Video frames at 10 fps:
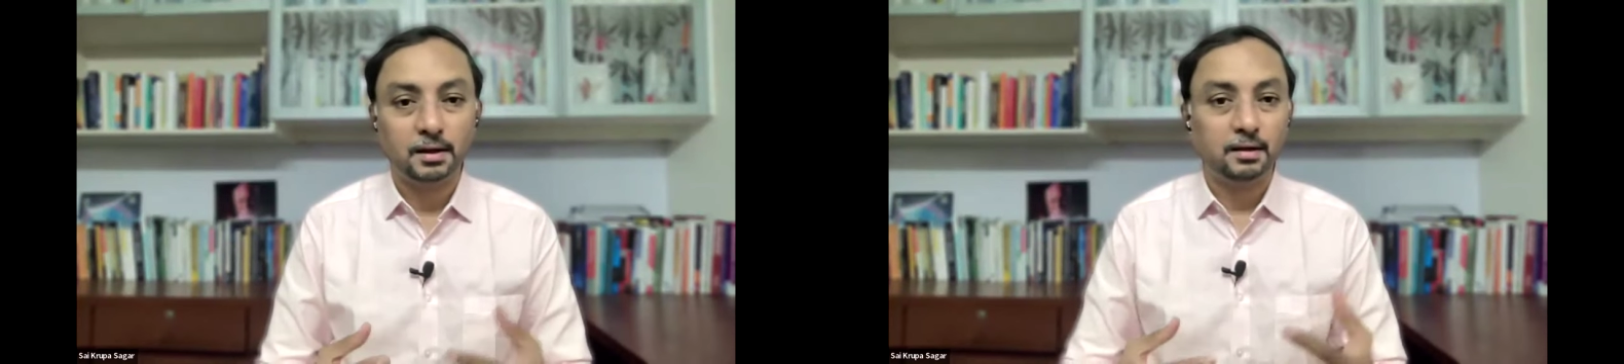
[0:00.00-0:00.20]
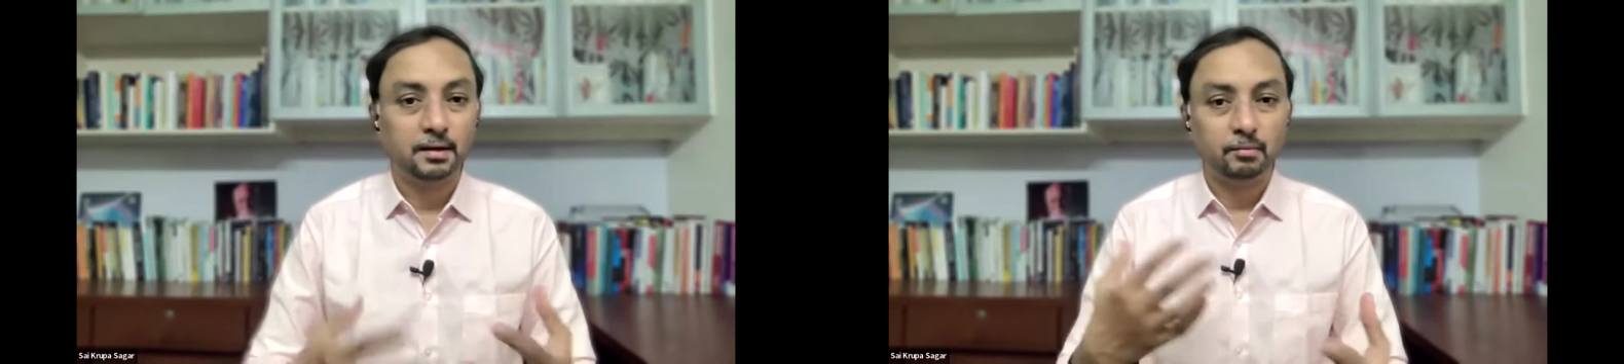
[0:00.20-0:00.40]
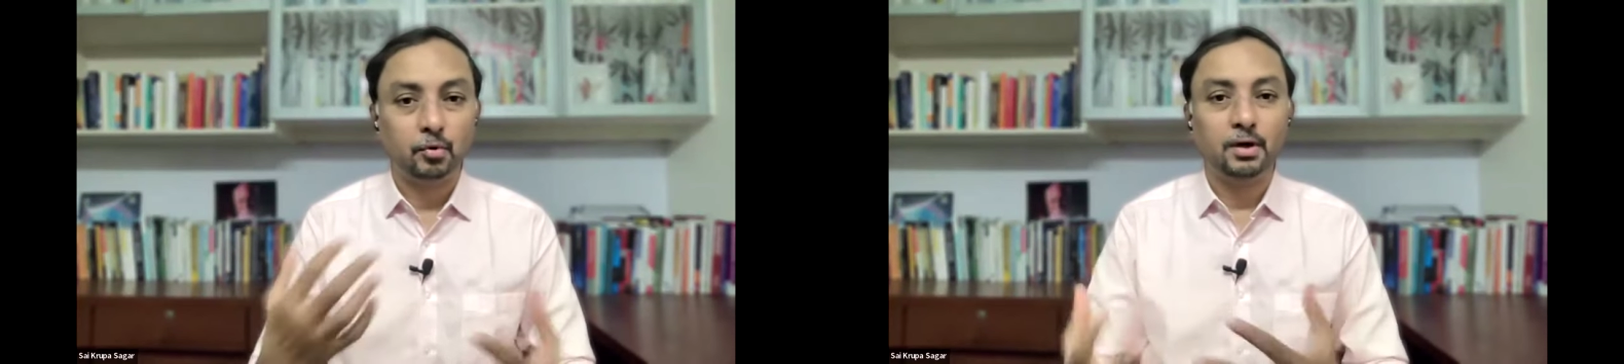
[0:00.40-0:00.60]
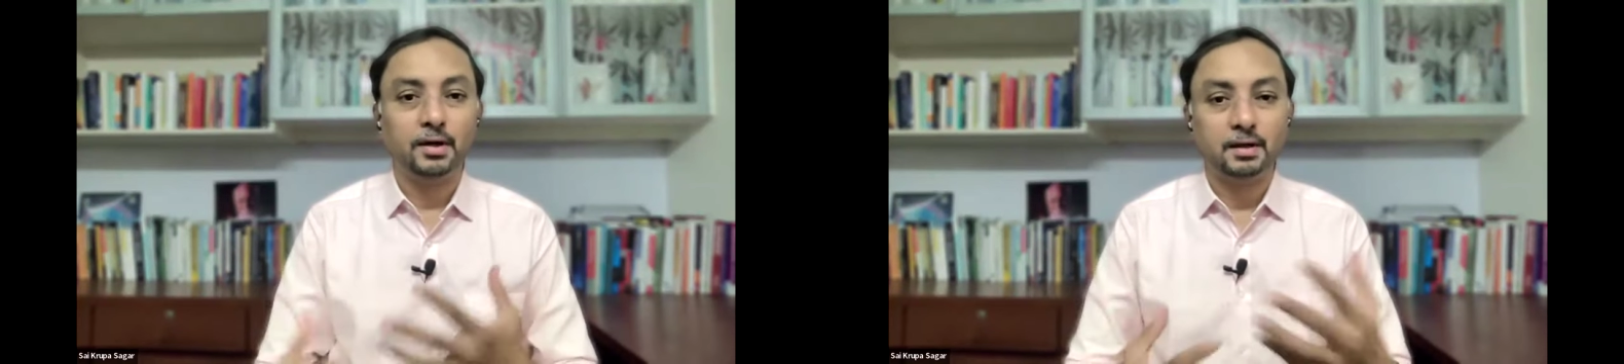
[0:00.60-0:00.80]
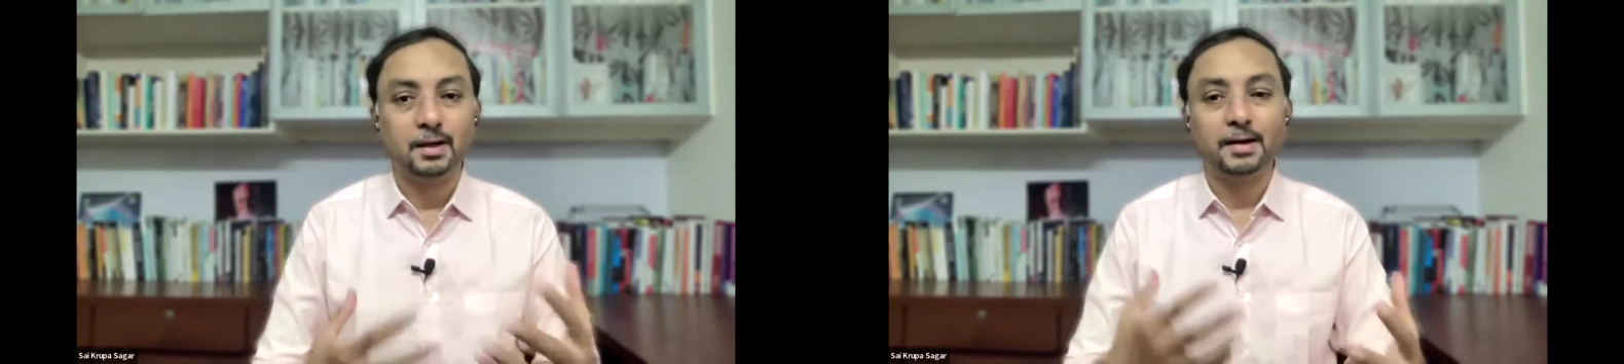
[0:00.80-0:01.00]
Then the
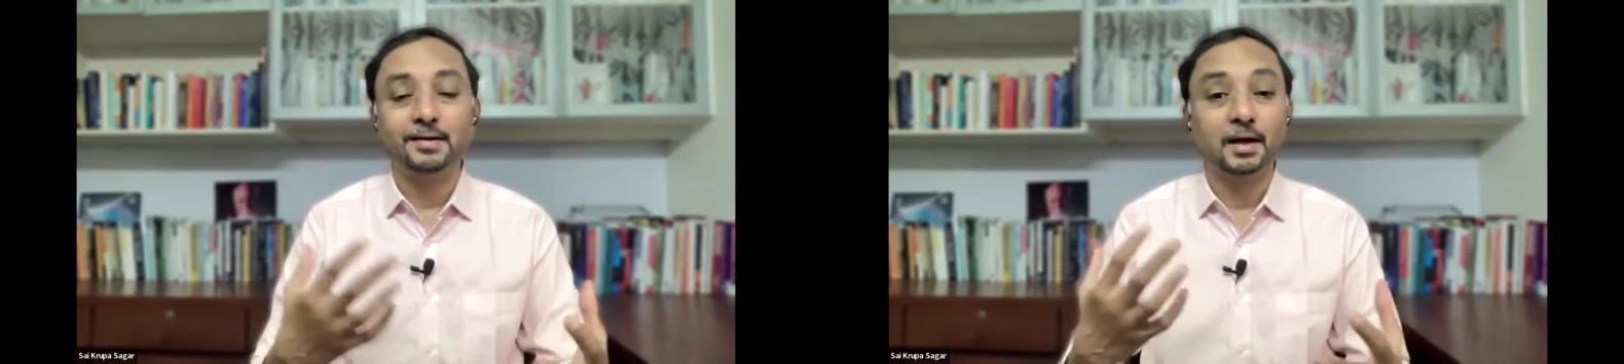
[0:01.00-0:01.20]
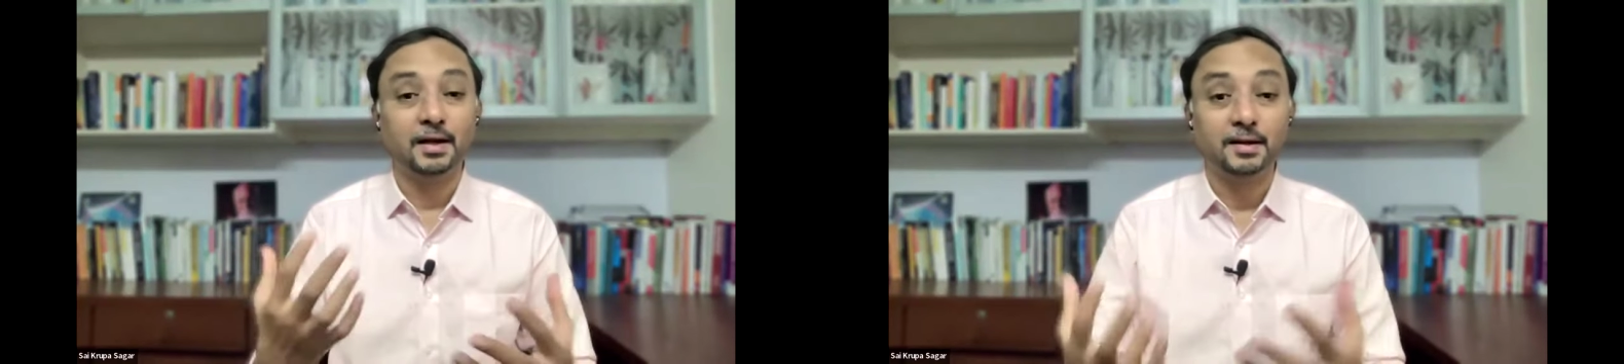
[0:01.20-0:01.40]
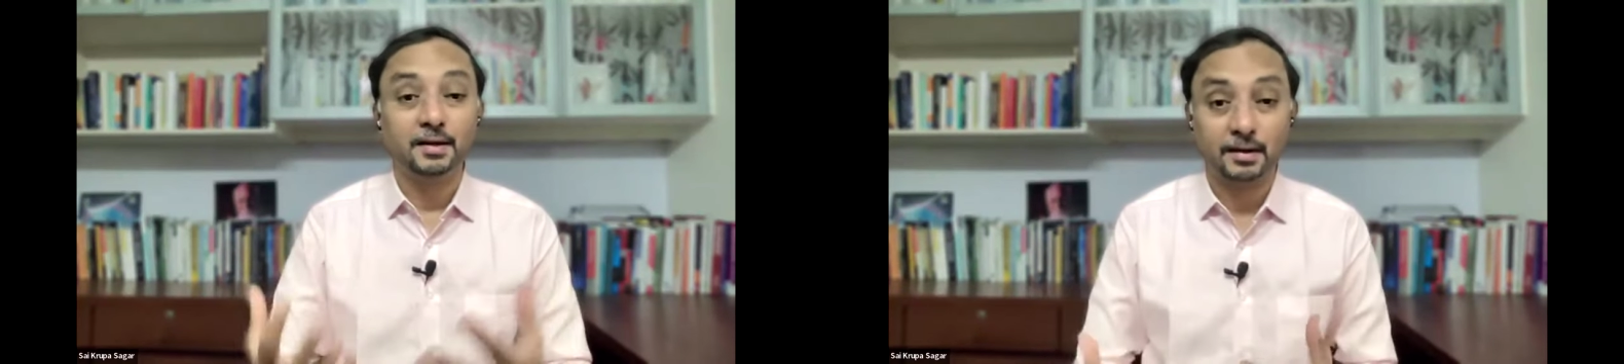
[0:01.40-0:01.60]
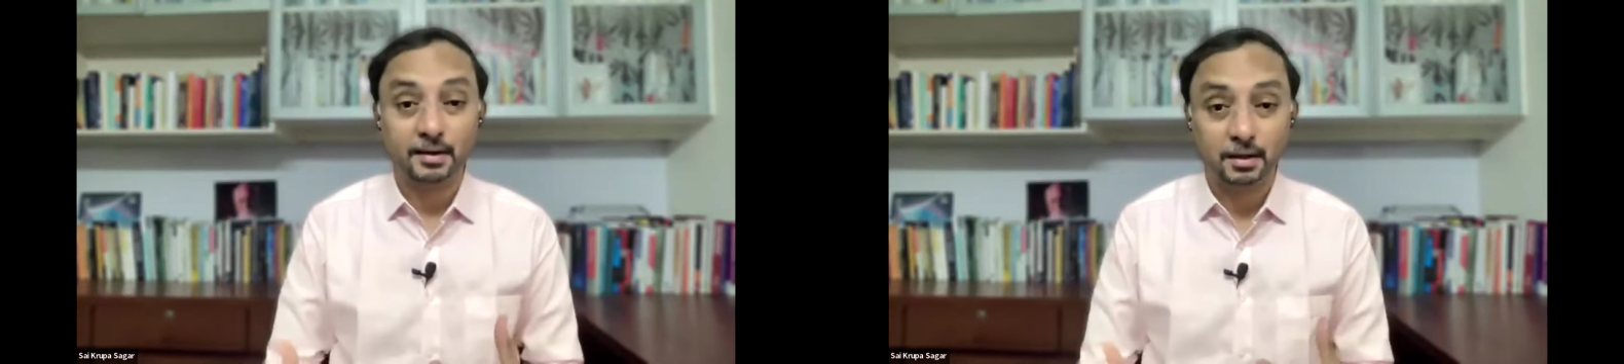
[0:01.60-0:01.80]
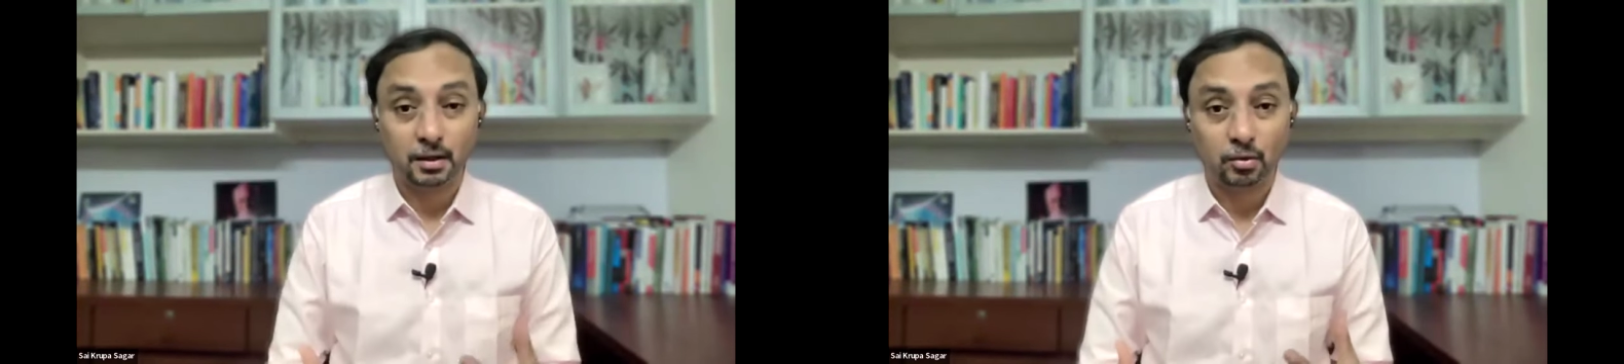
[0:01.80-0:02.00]
body starts getting stressed